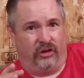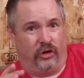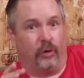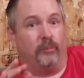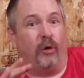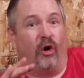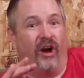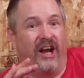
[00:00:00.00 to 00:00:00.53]
Your
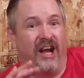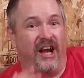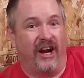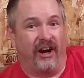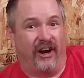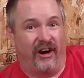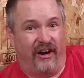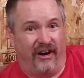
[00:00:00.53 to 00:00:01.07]
boy
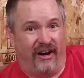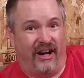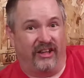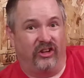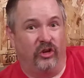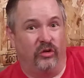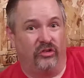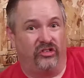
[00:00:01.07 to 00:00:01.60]
here
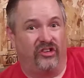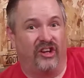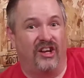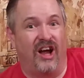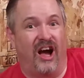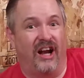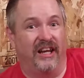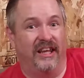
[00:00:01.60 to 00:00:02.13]
used to
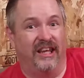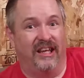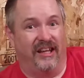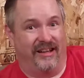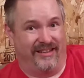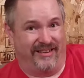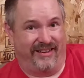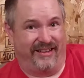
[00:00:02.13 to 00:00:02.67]
not
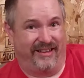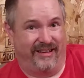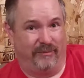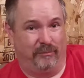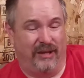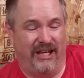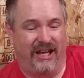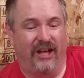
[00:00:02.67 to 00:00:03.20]
eat
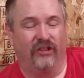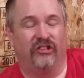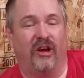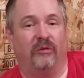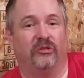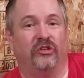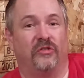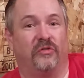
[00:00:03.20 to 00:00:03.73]
because I
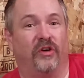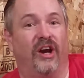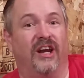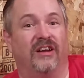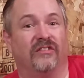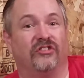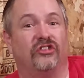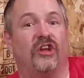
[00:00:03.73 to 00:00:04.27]
was
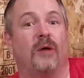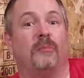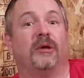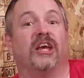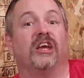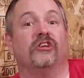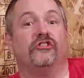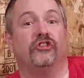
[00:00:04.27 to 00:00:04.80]
afraid of
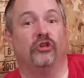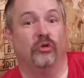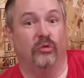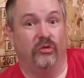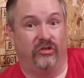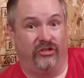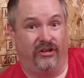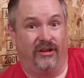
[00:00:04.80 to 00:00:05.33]
stomach
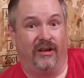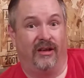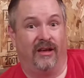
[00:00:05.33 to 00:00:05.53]
issues.